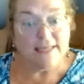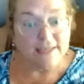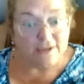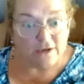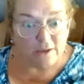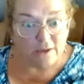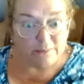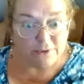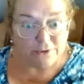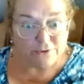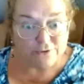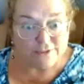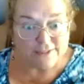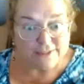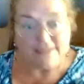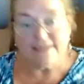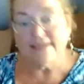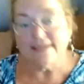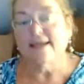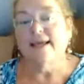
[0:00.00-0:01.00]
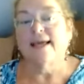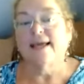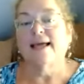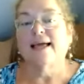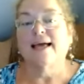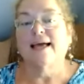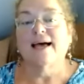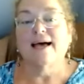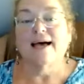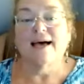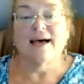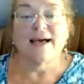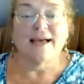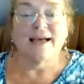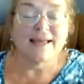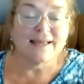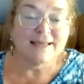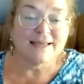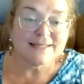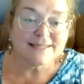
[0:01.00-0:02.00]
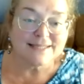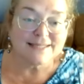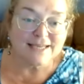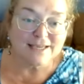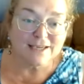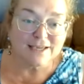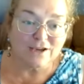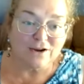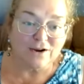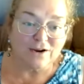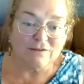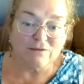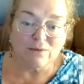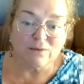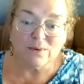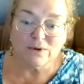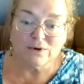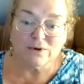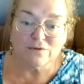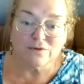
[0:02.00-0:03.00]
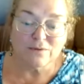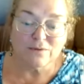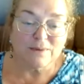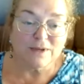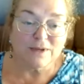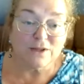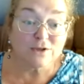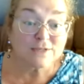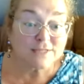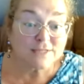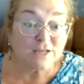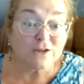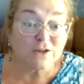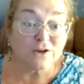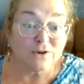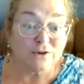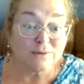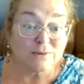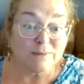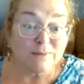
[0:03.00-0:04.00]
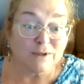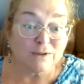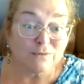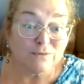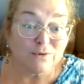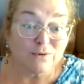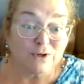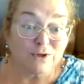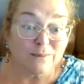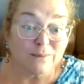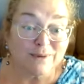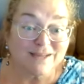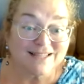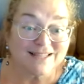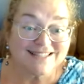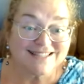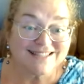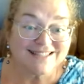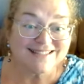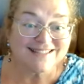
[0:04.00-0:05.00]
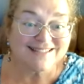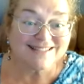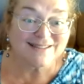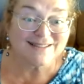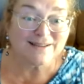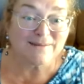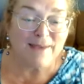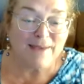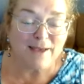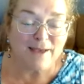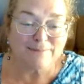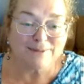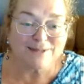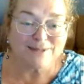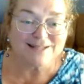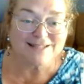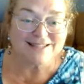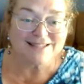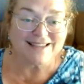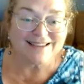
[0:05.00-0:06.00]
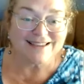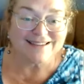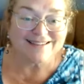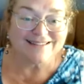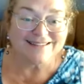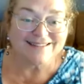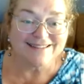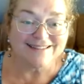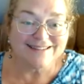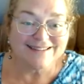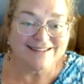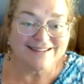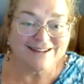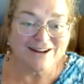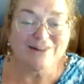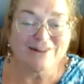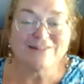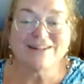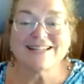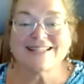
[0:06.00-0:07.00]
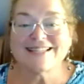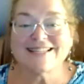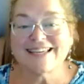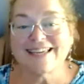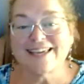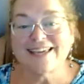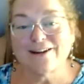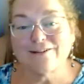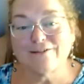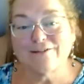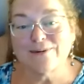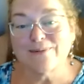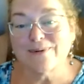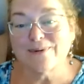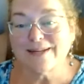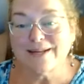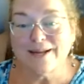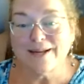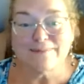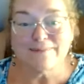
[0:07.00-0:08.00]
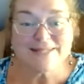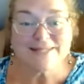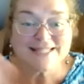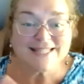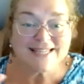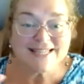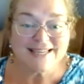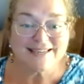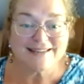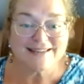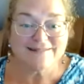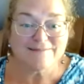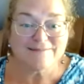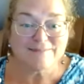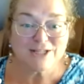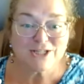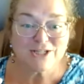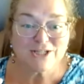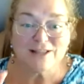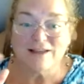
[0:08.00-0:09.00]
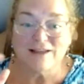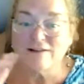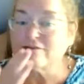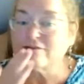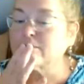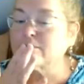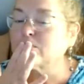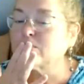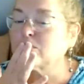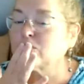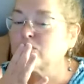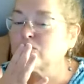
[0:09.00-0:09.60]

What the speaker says: Get on with your day. And take care. Have a wonderful month. Looks like a good month for you, Pisces. I'm happy to say. All right. Take care, everyone. Namaste. Much love.